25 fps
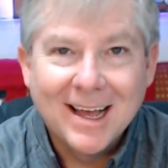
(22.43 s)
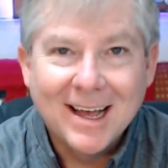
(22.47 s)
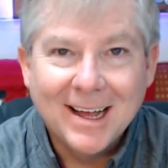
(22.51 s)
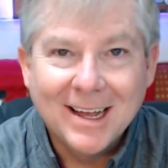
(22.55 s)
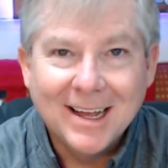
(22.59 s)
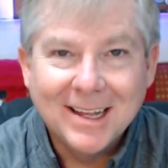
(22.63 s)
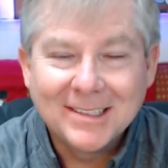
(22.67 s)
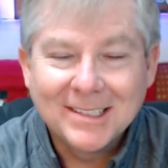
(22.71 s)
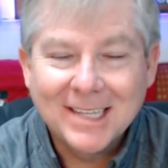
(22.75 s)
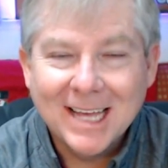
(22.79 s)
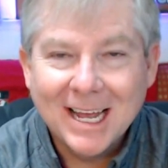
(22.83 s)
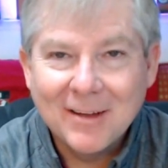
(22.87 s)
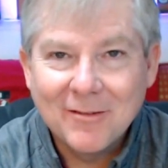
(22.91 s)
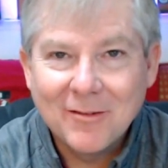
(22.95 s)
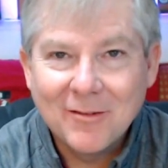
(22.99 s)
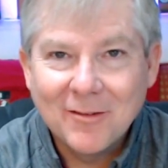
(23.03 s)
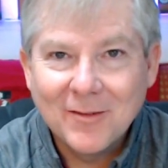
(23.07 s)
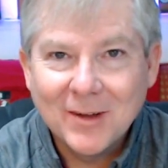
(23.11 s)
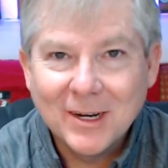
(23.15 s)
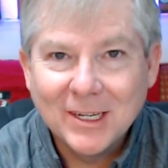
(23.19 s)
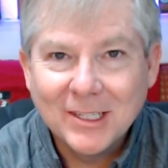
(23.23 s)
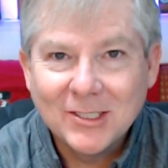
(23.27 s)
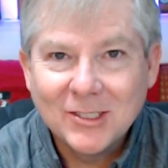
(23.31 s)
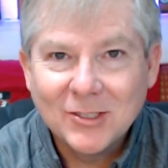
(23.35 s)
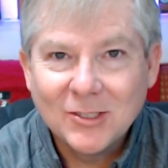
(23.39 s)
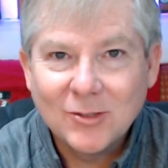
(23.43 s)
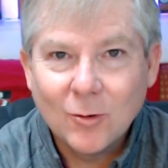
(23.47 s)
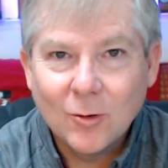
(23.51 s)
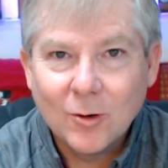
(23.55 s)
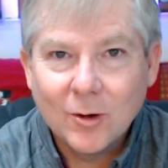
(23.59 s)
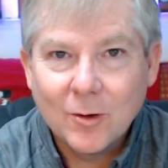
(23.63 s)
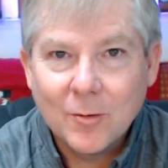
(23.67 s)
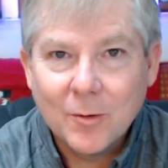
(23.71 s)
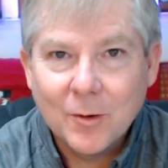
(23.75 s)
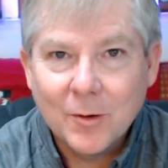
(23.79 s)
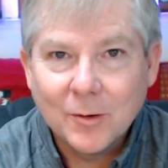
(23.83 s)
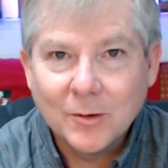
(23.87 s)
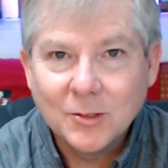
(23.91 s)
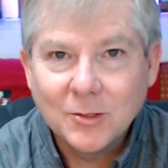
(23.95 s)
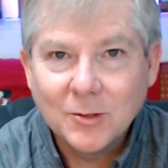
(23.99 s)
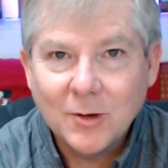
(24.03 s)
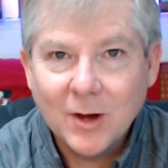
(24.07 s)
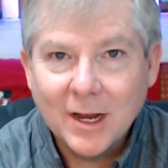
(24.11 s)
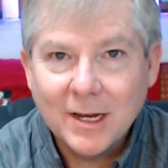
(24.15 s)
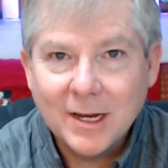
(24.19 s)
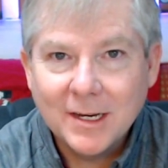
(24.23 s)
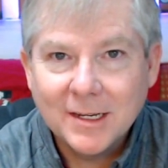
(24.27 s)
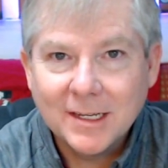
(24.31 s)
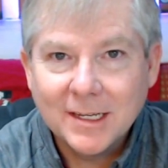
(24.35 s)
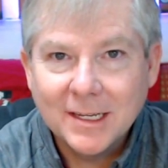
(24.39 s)
It's kind of a funny story. We were
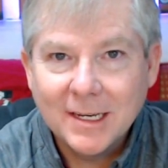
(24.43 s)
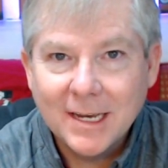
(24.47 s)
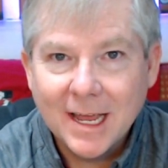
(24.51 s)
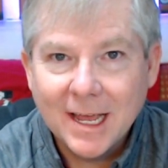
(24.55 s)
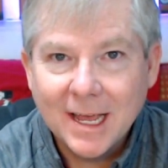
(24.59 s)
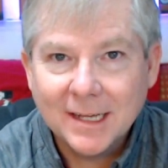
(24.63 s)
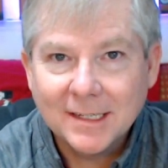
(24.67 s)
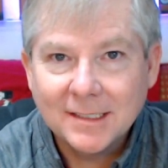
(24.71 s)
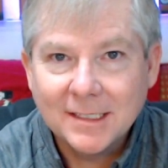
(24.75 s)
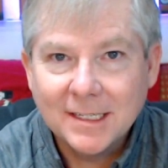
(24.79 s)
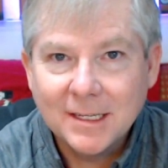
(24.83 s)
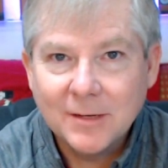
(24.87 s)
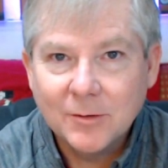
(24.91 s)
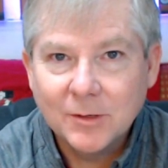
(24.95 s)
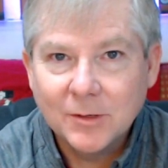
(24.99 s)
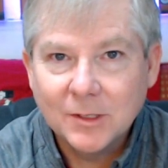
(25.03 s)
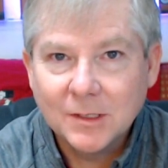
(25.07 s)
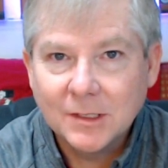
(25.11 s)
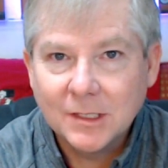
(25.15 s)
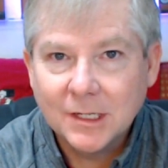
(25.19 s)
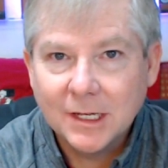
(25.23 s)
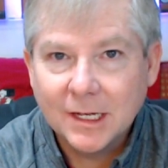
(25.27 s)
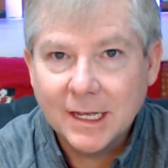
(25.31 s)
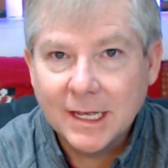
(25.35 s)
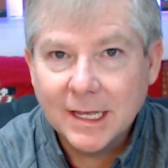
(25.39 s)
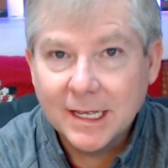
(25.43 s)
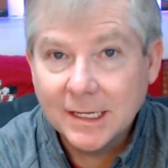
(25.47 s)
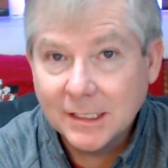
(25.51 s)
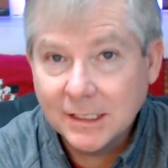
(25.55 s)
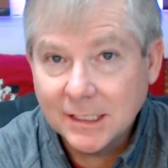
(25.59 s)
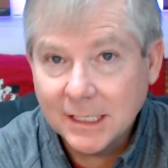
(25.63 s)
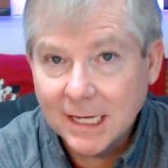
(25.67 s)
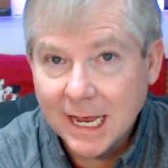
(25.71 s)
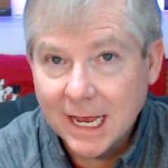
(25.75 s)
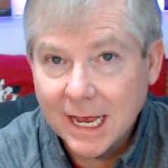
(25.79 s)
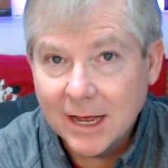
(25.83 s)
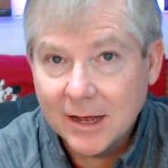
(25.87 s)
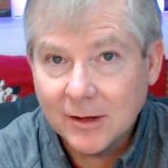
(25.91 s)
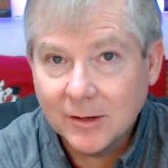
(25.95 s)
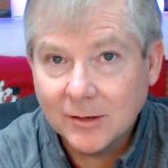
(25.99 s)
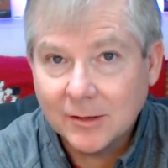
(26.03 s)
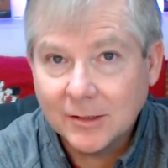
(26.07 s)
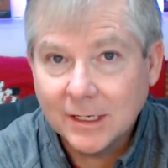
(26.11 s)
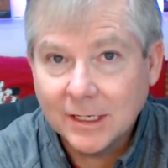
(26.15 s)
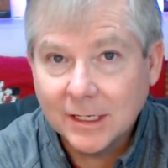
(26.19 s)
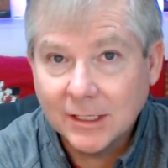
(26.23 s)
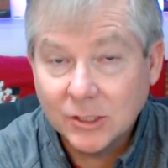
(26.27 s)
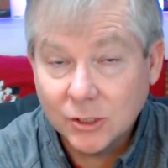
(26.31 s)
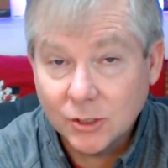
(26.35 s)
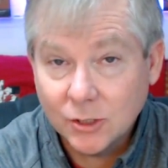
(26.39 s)
trying to connect. He was in
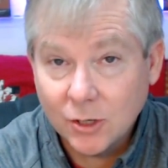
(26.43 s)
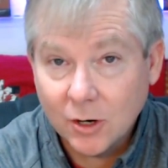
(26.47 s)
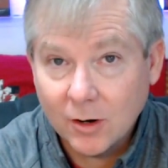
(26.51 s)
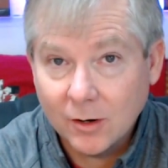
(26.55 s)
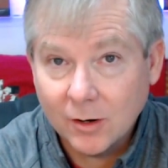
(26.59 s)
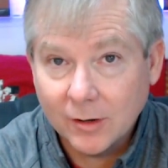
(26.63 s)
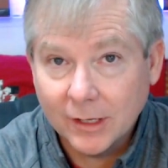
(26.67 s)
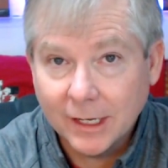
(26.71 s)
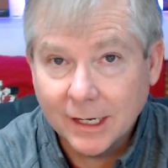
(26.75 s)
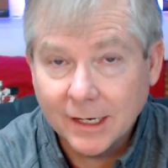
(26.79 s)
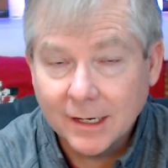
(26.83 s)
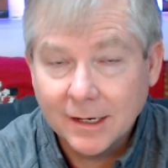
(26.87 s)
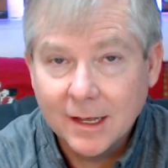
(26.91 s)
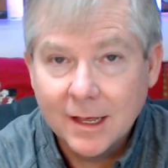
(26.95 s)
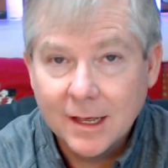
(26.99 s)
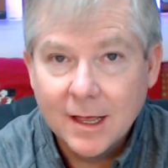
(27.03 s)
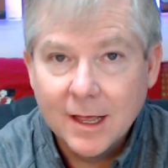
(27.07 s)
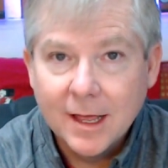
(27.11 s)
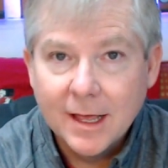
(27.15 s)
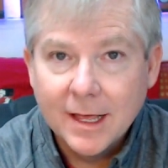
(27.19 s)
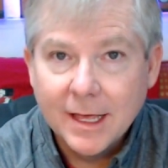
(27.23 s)
town in Charlotte.